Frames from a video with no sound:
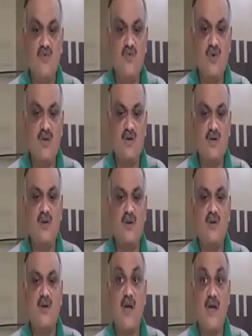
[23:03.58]
food,
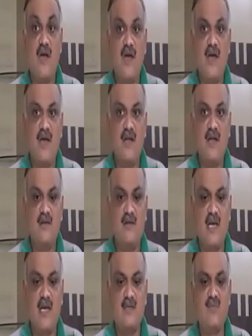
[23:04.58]

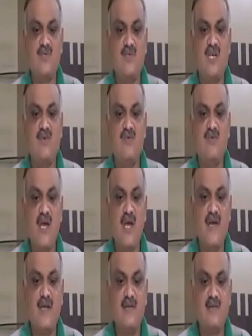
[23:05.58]
air, exposure to
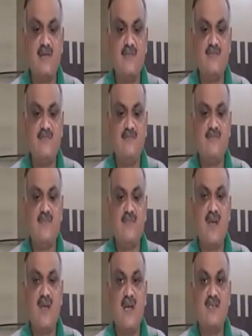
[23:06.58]
air,
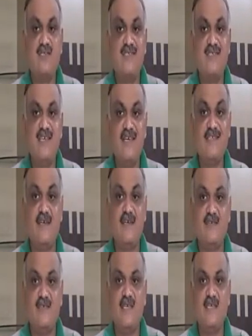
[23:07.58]
and
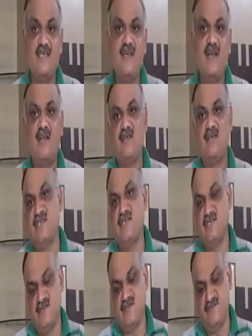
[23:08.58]
seasonal
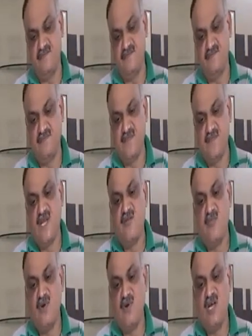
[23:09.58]
change.
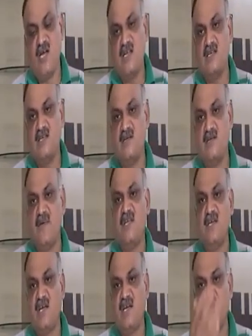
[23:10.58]
Modality,
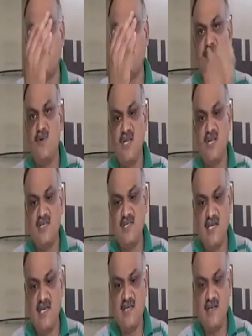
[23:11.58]
many kind of
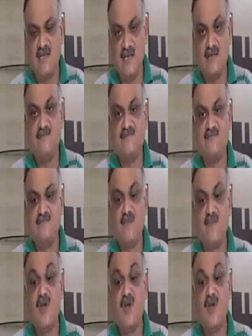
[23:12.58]
modalities are there.